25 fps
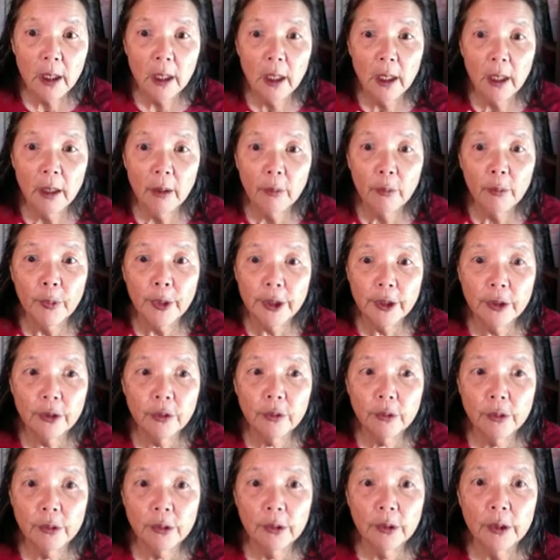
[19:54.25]
when
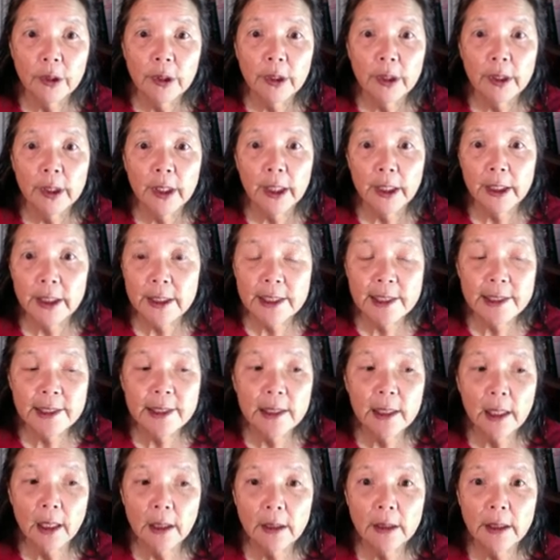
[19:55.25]
you're kind of
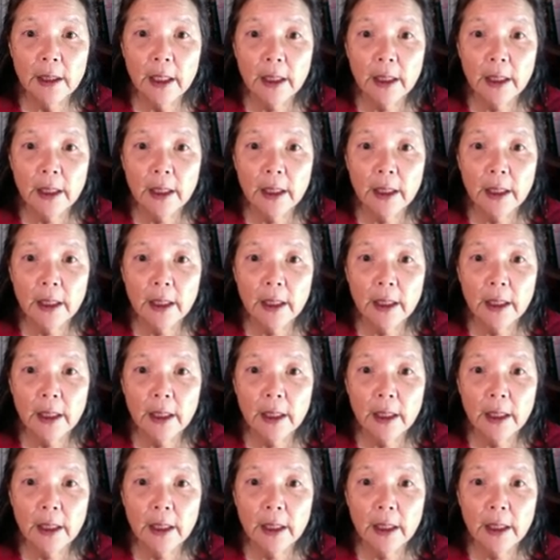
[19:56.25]
stuck